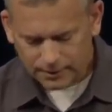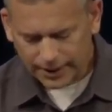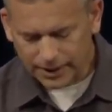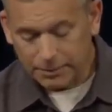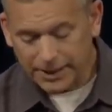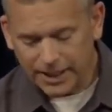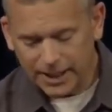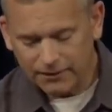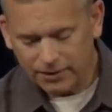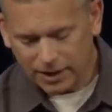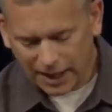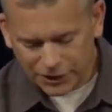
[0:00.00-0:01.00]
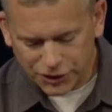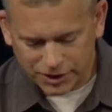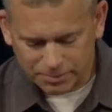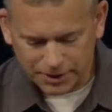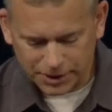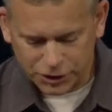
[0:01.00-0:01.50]
and the beginning of
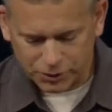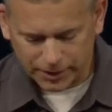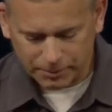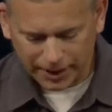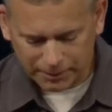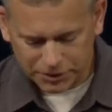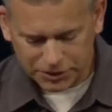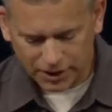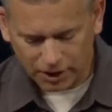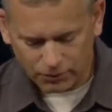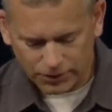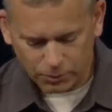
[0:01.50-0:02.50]
Elisha's ministry by himself.